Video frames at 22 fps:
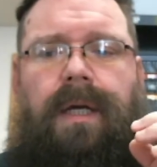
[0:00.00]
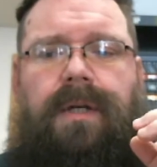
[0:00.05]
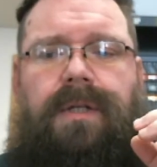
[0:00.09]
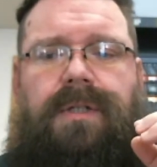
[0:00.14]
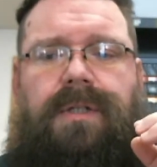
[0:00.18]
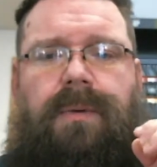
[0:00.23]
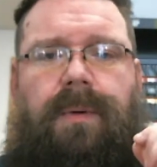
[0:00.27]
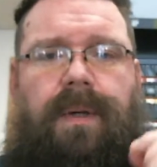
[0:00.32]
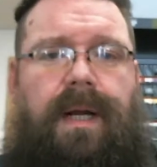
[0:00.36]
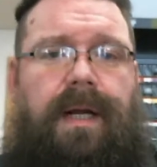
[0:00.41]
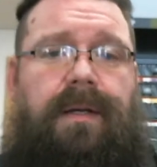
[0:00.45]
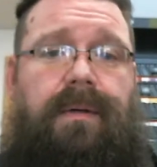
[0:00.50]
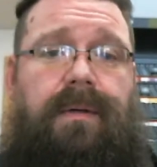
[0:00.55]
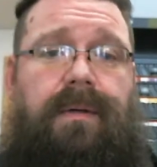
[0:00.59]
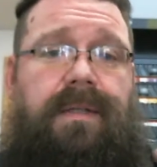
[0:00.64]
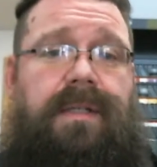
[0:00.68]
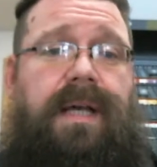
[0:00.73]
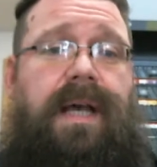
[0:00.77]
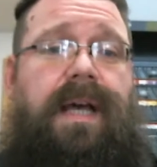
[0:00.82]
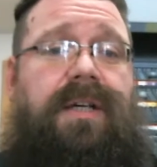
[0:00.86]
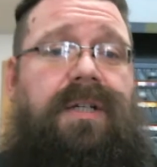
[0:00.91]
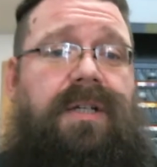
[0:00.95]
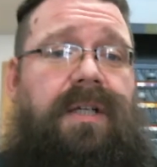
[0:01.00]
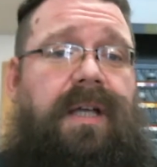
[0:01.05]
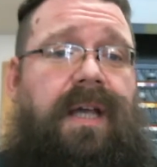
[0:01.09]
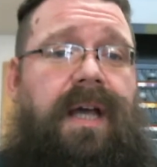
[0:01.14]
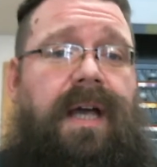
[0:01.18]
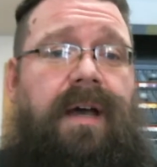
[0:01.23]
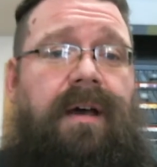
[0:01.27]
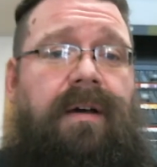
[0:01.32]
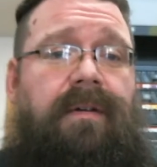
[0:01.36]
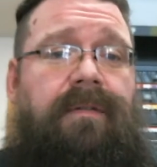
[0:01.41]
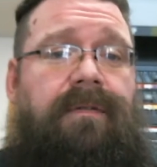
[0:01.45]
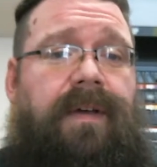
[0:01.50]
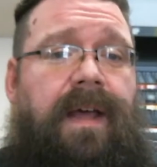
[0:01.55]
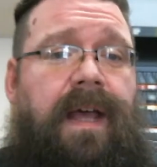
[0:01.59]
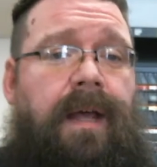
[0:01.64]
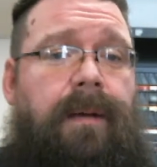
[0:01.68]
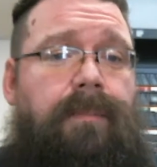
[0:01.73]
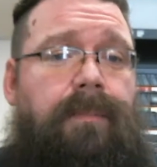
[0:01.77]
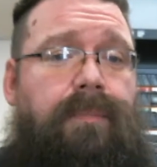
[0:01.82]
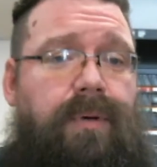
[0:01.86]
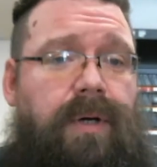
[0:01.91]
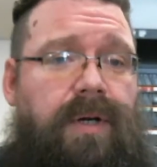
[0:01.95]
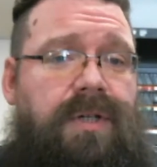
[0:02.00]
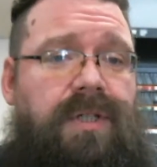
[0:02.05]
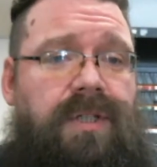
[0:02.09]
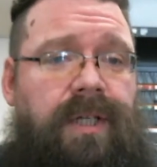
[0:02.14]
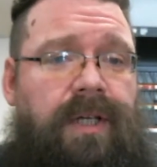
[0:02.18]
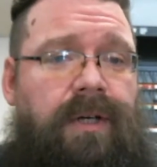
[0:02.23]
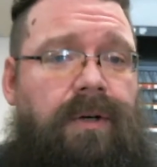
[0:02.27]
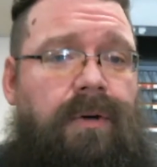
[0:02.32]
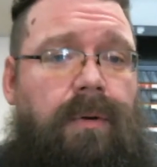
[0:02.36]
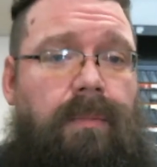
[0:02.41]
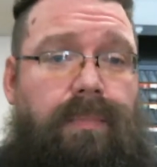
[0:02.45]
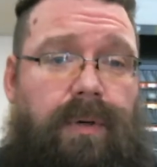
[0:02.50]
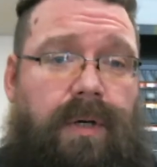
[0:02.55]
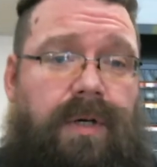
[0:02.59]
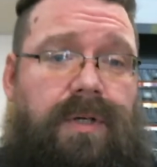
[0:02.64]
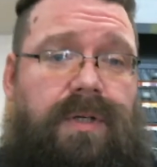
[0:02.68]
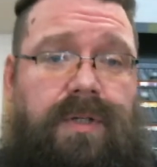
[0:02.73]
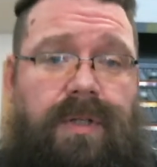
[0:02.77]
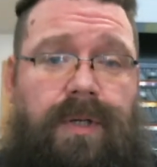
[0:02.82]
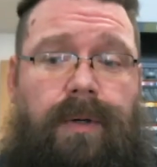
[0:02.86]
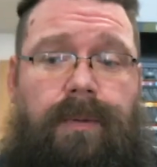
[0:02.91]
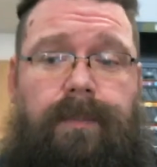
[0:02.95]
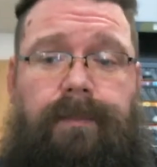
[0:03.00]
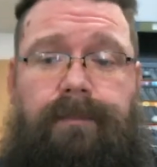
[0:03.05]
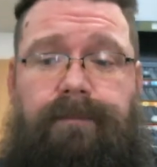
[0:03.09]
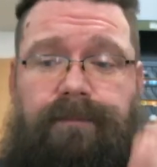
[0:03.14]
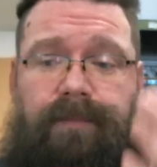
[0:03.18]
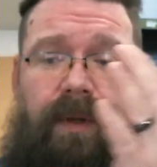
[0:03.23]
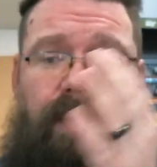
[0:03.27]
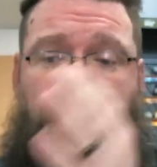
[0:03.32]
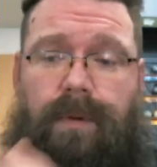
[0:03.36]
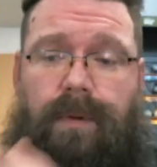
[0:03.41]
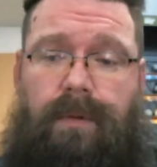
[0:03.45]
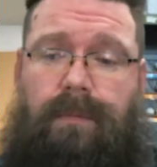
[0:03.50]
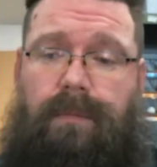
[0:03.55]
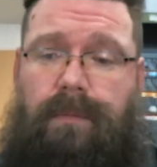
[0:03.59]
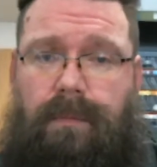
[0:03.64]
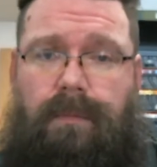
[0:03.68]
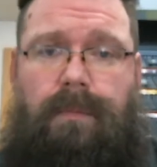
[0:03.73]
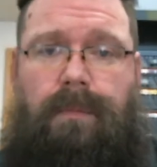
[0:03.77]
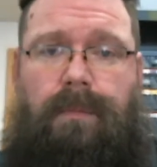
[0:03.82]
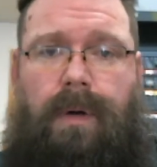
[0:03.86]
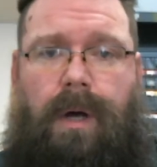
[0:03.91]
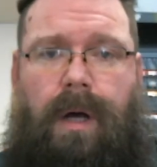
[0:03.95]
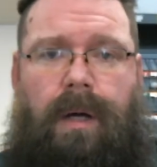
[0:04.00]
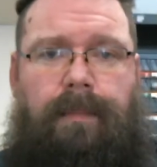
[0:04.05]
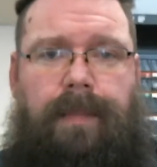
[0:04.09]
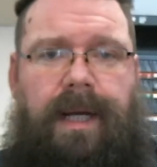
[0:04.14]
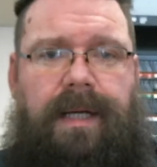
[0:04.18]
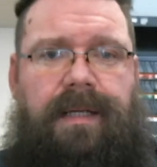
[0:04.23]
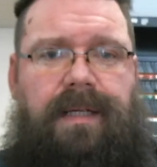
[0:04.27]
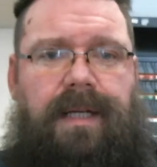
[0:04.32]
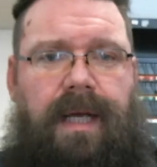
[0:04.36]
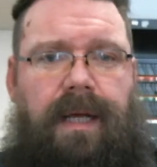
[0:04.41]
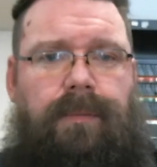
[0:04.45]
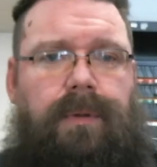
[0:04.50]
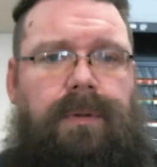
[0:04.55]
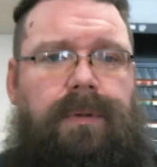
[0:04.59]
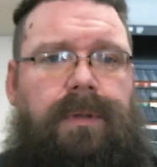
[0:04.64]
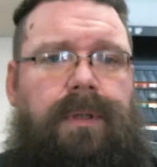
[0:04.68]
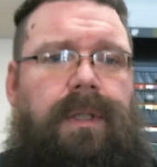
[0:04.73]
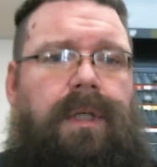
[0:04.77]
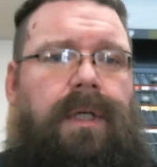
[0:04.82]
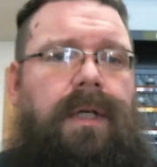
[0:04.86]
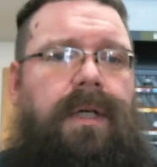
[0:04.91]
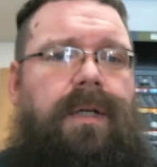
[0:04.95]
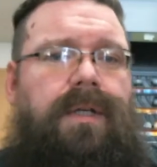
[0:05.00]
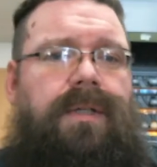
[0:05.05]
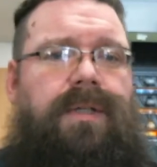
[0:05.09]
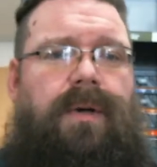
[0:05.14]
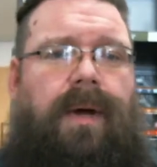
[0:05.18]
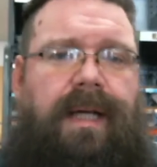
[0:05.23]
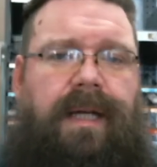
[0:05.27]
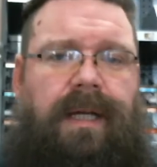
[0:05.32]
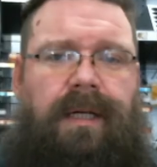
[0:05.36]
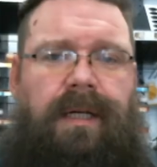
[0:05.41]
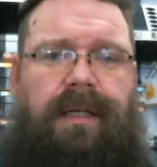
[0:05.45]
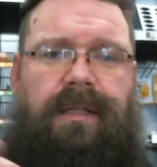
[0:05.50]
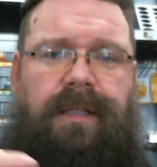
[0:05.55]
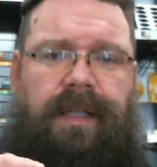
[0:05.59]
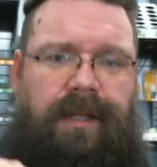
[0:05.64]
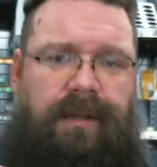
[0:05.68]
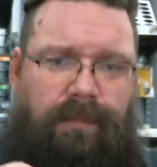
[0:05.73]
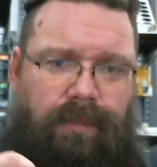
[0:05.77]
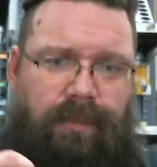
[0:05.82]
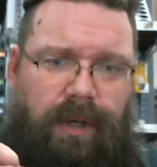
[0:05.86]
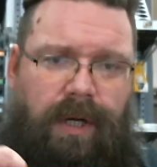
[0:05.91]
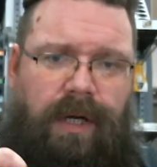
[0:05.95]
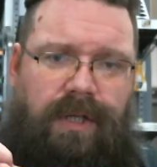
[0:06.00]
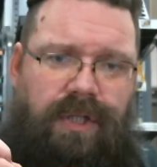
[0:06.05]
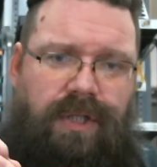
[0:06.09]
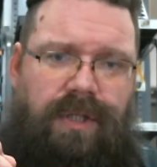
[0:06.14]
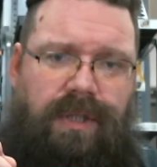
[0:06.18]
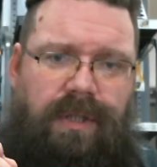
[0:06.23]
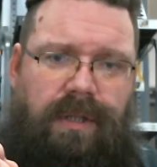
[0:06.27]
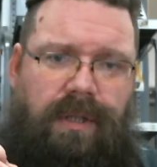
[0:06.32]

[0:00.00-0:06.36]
So what I do is I actually have a brush cleaner or brush soap on my table, so I can clean the brush